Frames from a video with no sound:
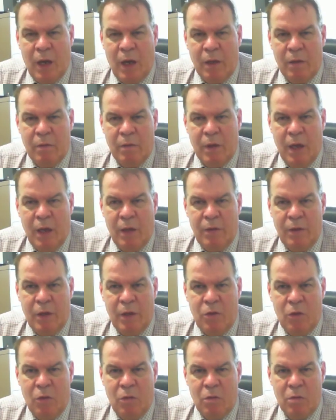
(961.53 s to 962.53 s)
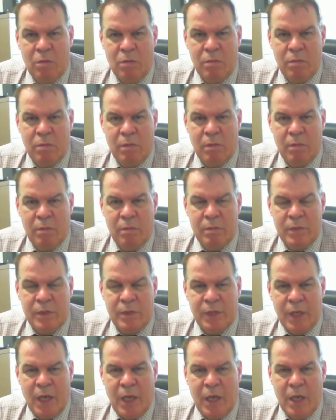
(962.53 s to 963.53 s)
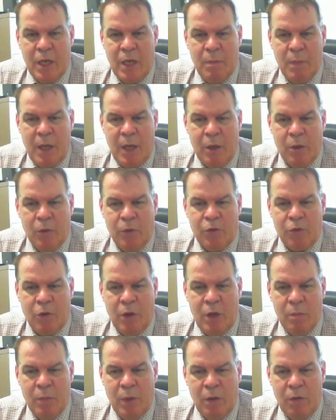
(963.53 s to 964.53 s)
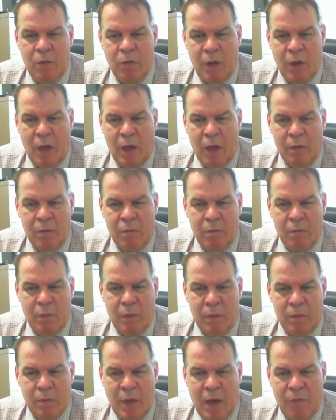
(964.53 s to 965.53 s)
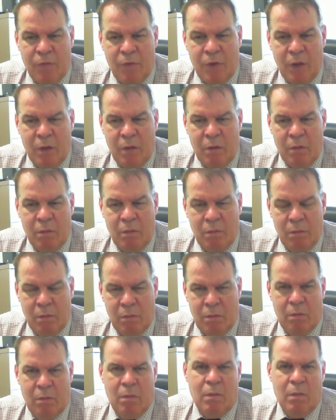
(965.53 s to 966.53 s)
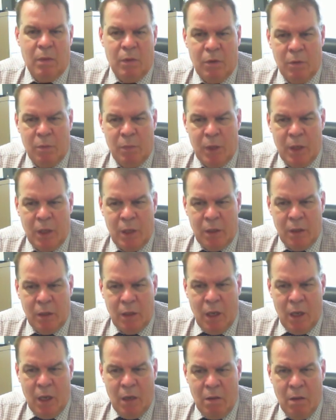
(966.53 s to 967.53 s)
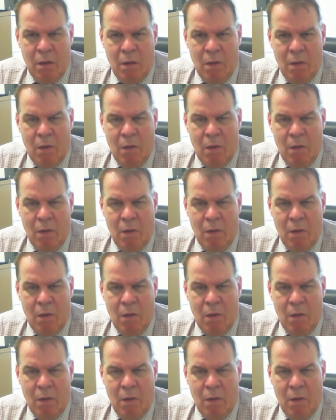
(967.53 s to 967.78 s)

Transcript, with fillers: uh, and did you seek any medical treatment uh, after you'd been hit in the head?